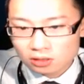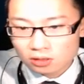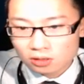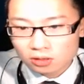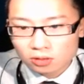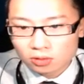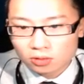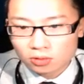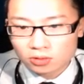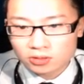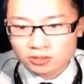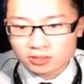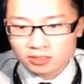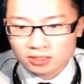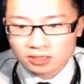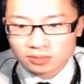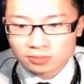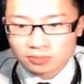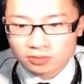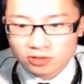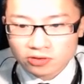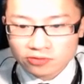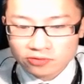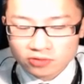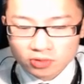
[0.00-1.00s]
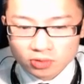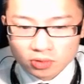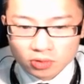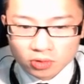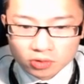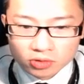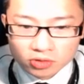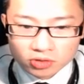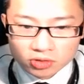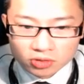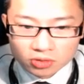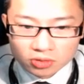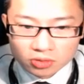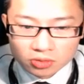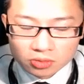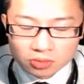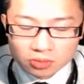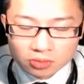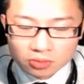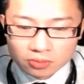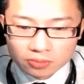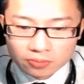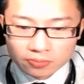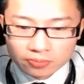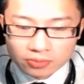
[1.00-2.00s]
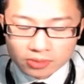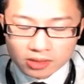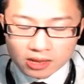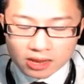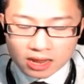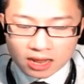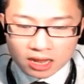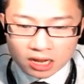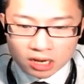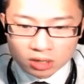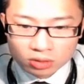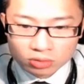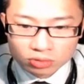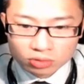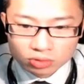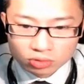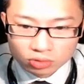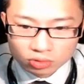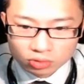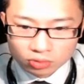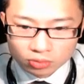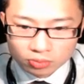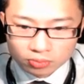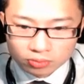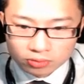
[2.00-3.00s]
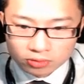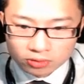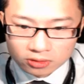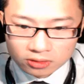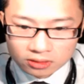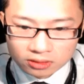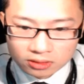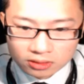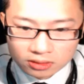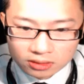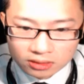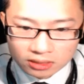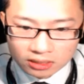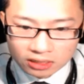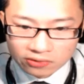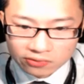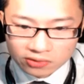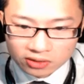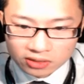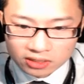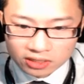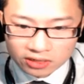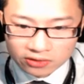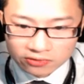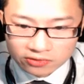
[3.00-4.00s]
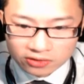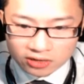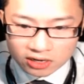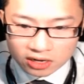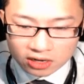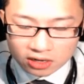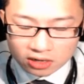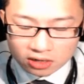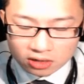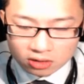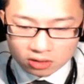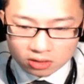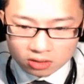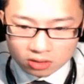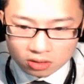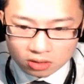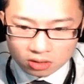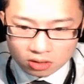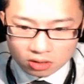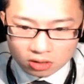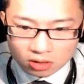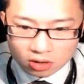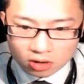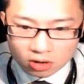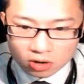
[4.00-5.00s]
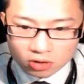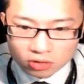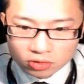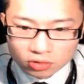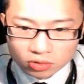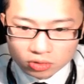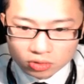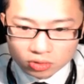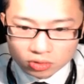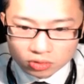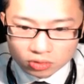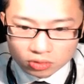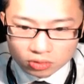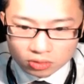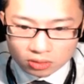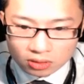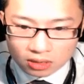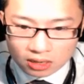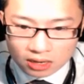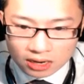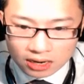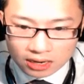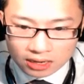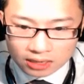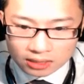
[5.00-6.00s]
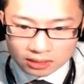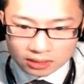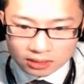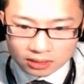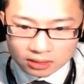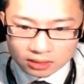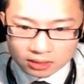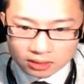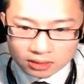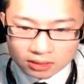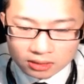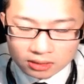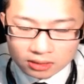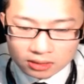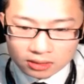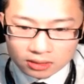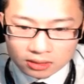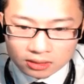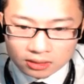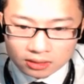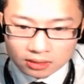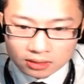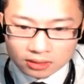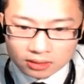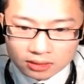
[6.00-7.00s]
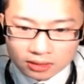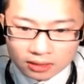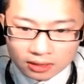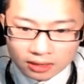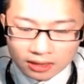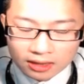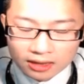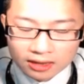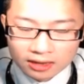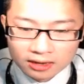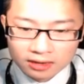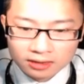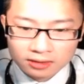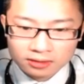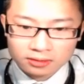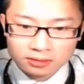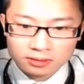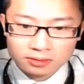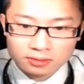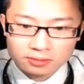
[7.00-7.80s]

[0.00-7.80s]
Awesome. So I've taught you how to print every 10th data onto a new line, and